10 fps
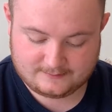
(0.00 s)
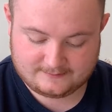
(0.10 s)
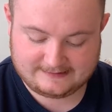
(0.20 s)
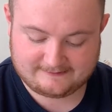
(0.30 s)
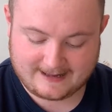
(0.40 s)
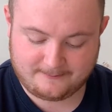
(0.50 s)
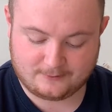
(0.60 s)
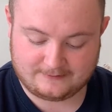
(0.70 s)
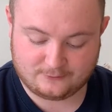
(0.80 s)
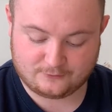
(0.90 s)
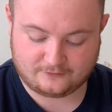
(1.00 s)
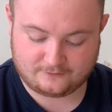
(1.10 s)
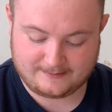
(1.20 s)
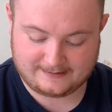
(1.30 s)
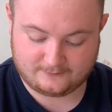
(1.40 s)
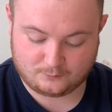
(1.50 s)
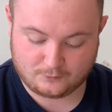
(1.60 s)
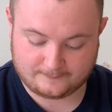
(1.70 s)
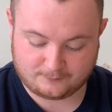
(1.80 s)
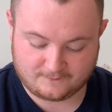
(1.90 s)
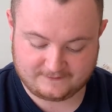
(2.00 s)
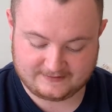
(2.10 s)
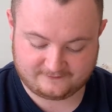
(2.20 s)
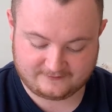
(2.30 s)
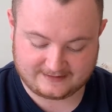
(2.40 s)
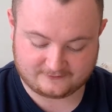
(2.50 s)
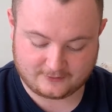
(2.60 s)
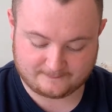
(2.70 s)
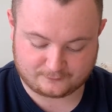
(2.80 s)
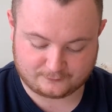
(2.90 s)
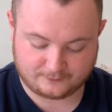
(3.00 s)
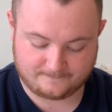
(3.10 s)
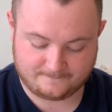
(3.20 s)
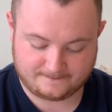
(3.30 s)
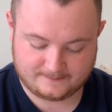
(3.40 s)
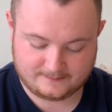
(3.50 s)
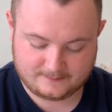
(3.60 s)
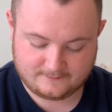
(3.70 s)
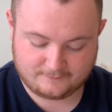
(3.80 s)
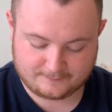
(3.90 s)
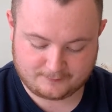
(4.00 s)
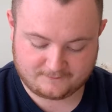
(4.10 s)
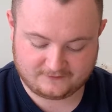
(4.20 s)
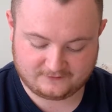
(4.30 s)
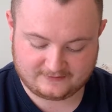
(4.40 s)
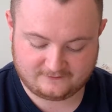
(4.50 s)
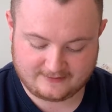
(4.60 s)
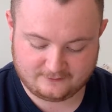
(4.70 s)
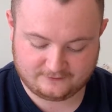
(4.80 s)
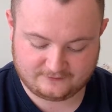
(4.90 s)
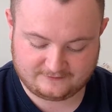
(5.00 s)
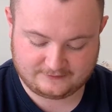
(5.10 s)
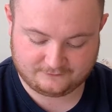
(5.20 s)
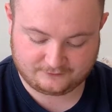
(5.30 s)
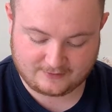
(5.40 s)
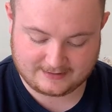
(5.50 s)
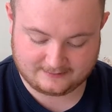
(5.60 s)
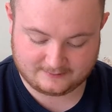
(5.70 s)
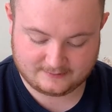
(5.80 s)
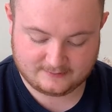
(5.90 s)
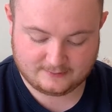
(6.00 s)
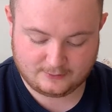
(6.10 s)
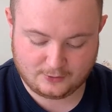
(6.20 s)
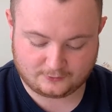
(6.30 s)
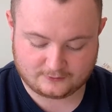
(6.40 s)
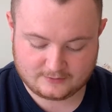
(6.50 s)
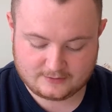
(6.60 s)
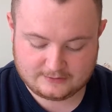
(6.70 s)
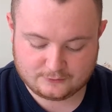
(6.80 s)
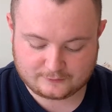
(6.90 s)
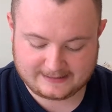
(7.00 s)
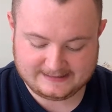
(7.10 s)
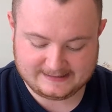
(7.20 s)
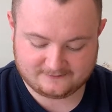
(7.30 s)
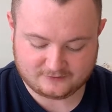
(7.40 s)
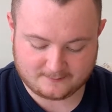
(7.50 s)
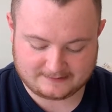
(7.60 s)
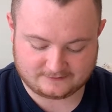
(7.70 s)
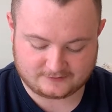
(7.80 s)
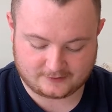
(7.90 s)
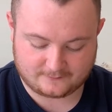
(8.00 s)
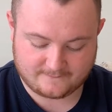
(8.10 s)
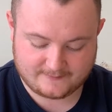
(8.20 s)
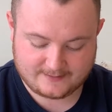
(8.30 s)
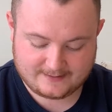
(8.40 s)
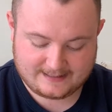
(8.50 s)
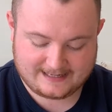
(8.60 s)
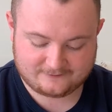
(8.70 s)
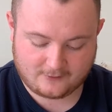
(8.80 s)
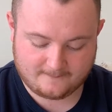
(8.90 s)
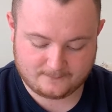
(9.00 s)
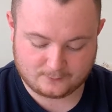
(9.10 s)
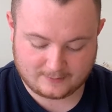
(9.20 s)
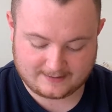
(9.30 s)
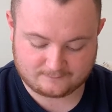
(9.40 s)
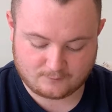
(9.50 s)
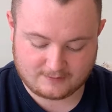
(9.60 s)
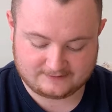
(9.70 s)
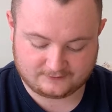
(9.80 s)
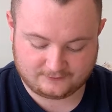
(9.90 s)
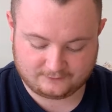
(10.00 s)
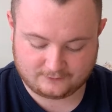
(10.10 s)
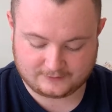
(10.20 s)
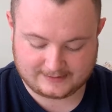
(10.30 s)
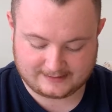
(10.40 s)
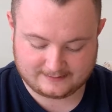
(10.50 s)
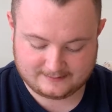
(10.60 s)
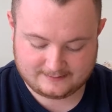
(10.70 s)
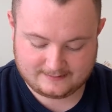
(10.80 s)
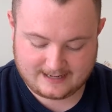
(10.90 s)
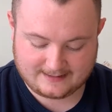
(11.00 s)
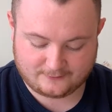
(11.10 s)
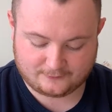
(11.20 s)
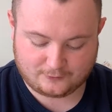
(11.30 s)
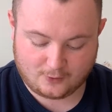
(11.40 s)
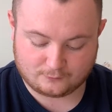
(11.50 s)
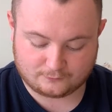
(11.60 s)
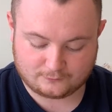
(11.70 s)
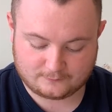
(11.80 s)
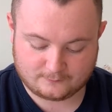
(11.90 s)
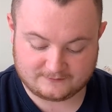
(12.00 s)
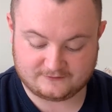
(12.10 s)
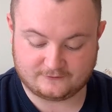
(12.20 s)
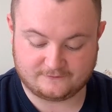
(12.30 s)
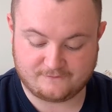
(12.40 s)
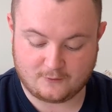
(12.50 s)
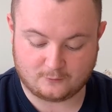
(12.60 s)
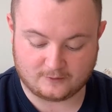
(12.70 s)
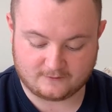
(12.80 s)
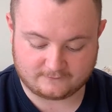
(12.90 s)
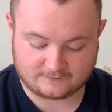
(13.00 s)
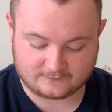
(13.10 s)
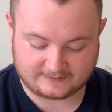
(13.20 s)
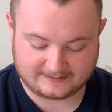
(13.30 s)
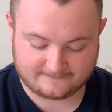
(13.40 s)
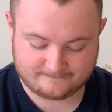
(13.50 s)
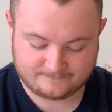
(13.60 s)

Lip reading: This happened in order to make what the prophet had said come true. For the prophet said, tell the city of Zion, look, your king is coming to you. He is humble and rides on a donkey and on a colt, which is the foal of a donkey.